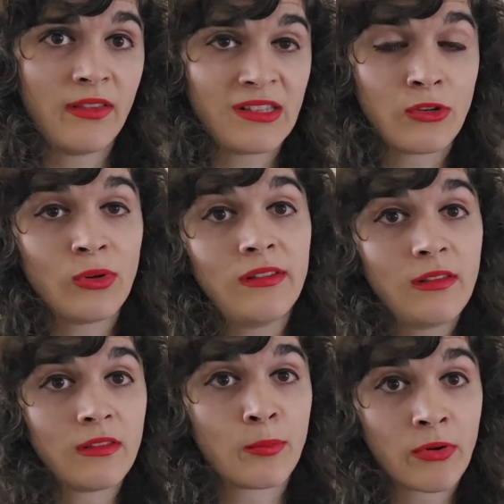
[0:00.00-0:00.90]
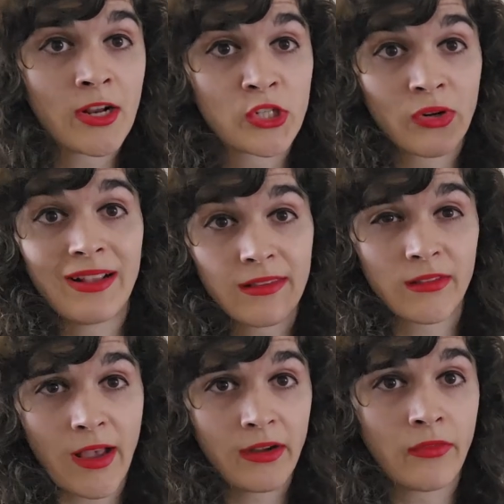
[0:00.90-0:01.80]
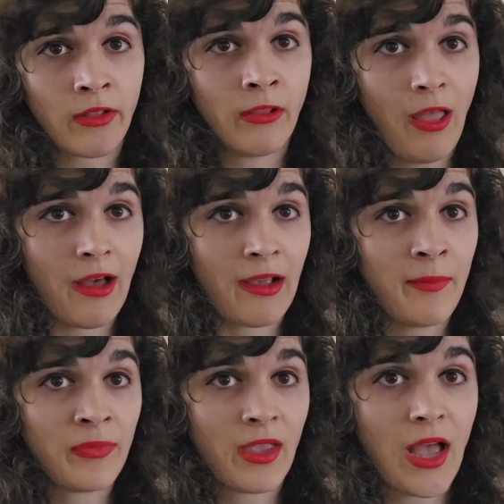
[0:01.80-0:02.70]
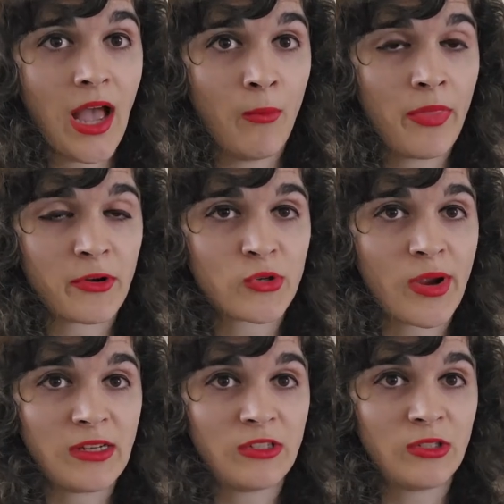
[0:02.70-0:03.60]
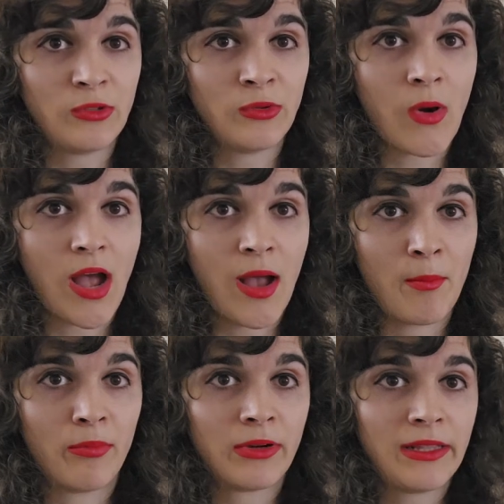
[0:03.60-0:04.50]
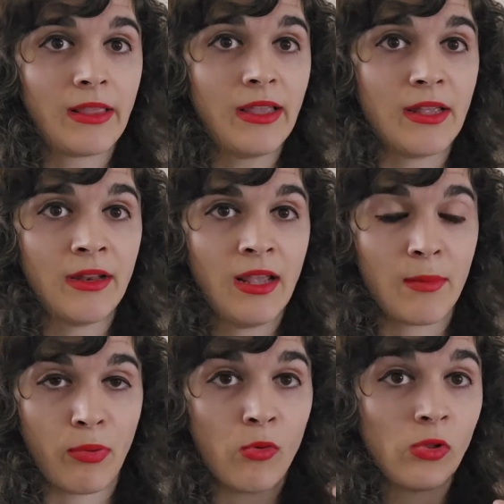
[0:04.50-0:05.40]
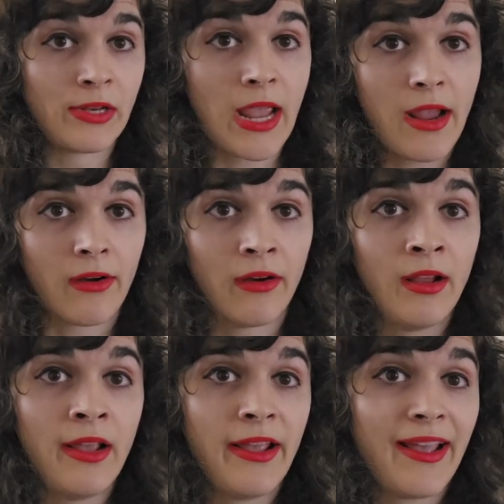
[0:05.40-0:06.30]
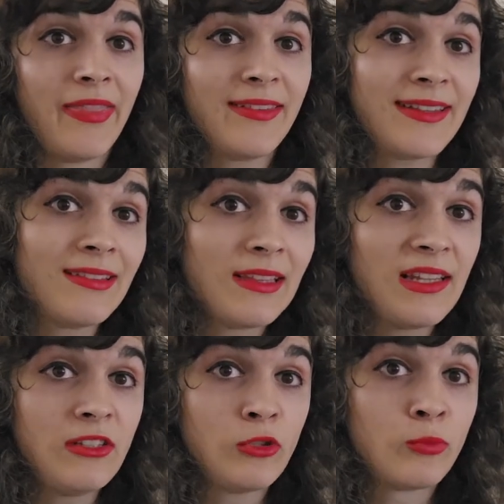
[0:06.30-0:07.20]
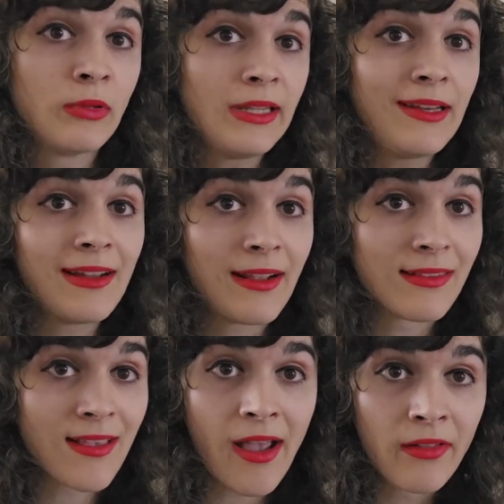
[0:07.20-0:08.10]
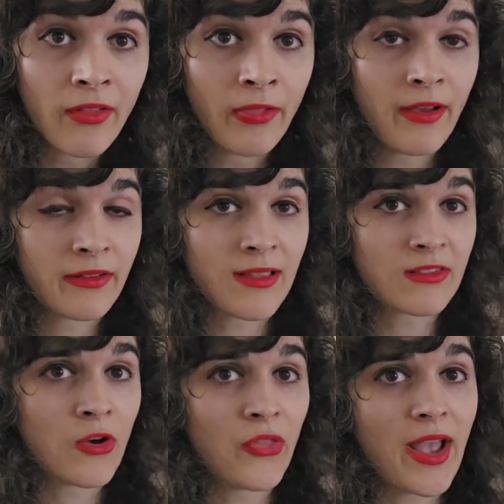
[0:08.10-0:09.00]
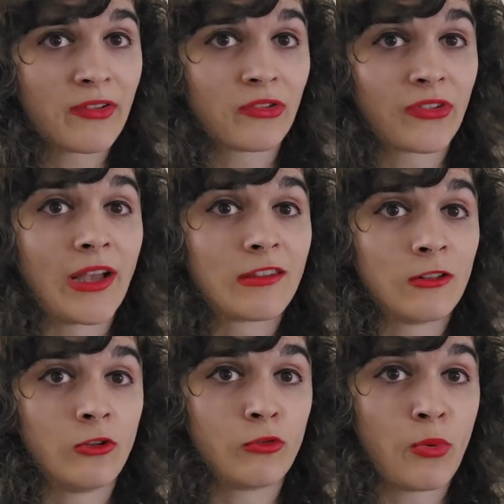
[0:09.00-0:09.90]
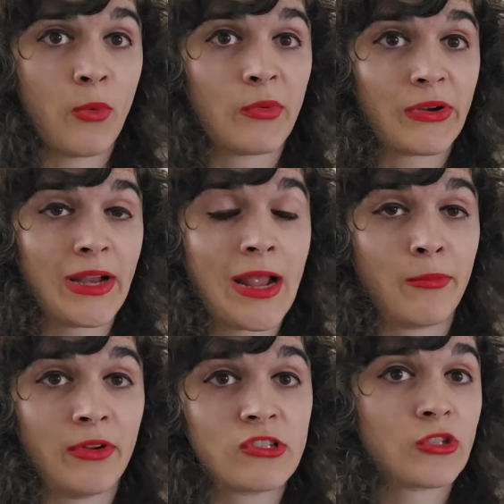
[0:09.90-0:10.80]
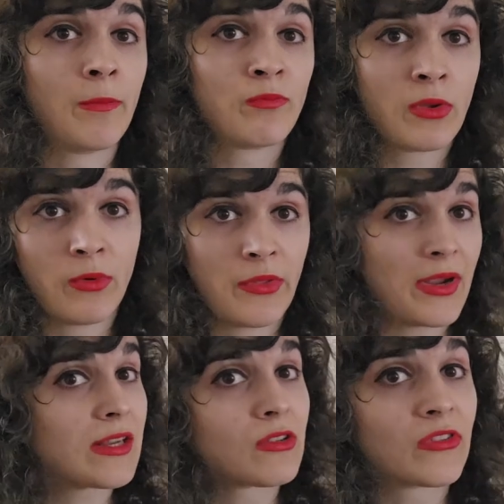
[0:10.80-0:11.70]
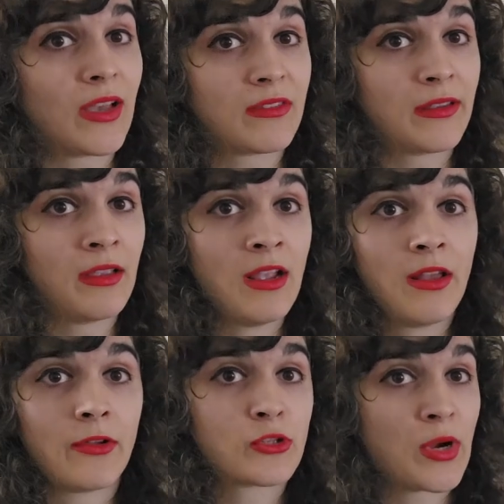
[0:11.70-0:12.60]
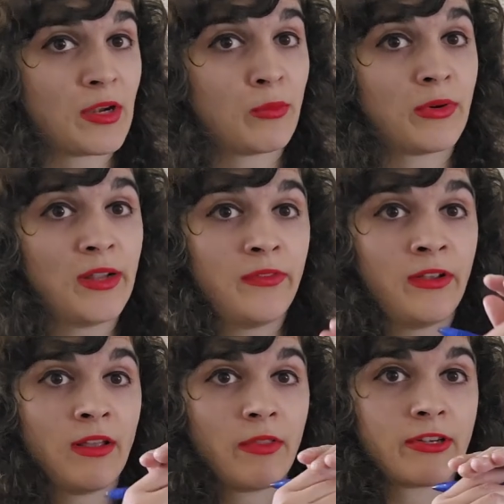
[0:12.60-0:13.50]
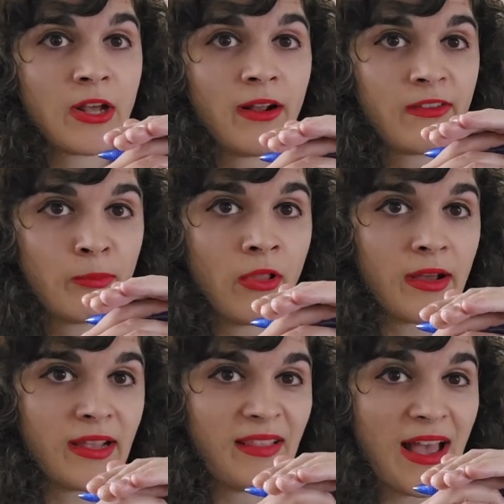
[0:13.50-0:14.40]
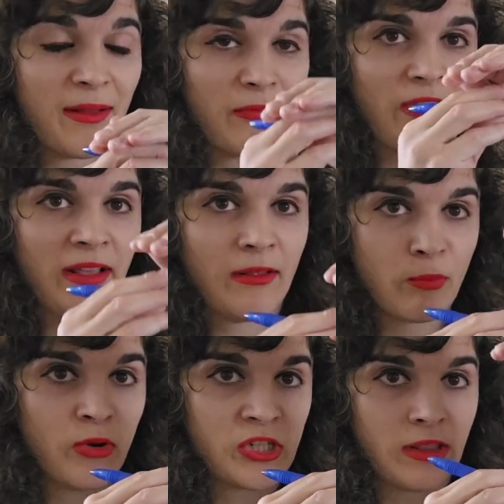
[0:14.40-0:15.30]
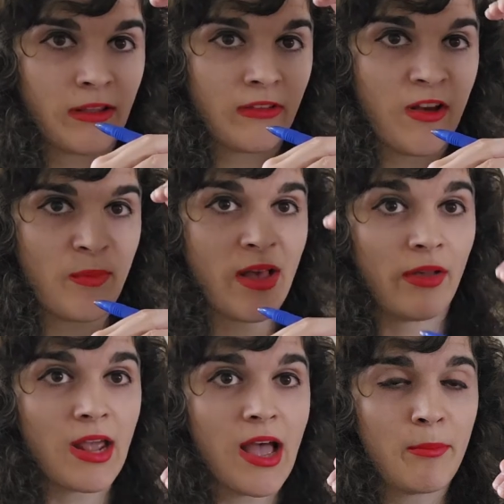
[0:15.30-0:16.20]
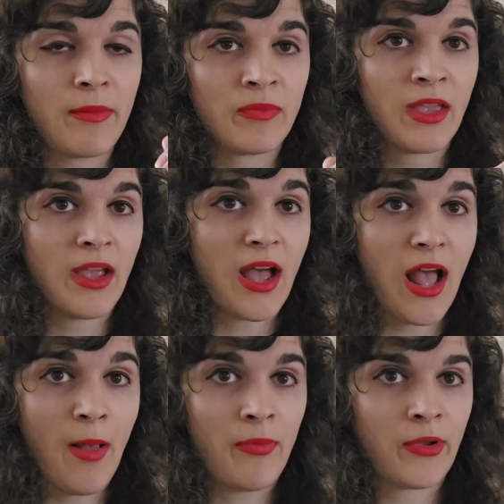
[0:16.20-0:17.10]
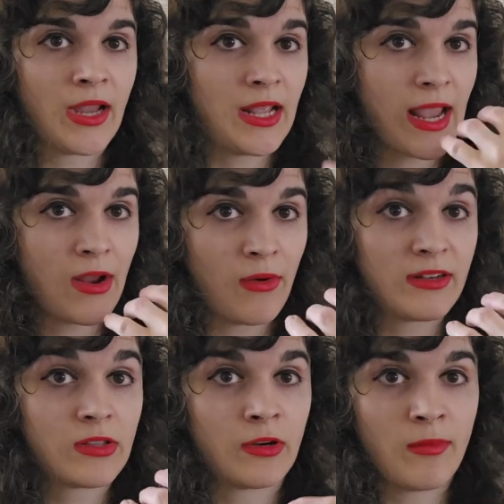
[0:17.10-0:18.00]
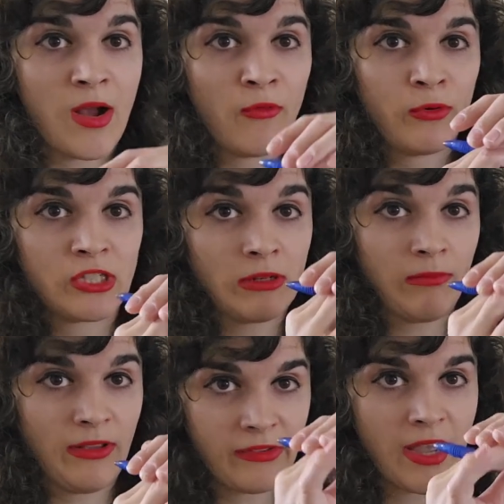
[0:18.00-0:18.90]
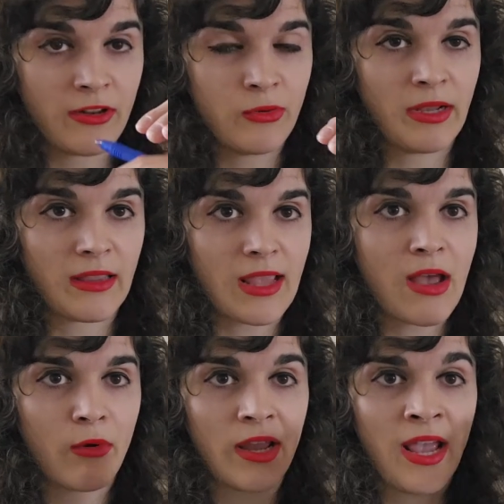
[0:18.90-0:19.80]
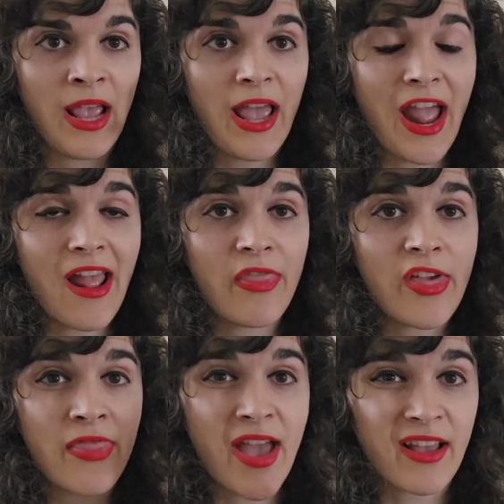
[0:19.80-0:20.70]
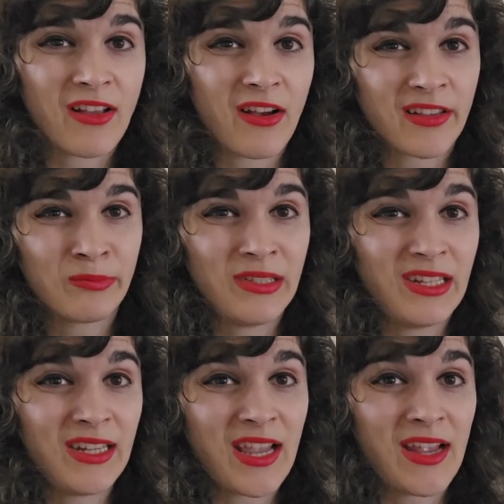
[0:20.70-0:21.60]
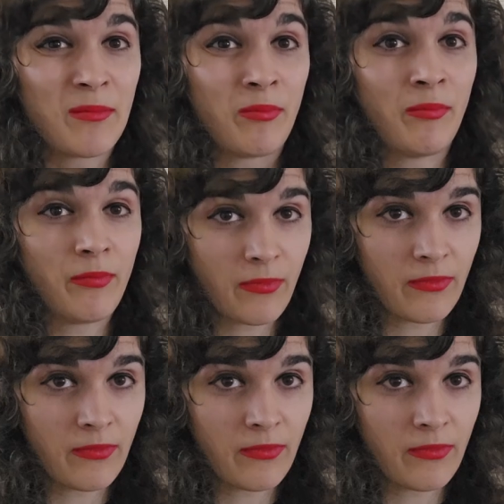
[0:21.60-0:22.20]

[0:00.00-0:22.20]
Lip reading: This increases the pressure inside of the lung when they're trying to breathe in and pull in air, and this can lead to bleeding inside of the lungs. That's called exercise-induced pulmonary hemorrhage. So when they're exercising, they're trying to breathe, their tongue is blocking that thing, it's pushing the soft palate up, they're getting air into their mouth, which is kind of doing it that way, and then that can cause bleeding and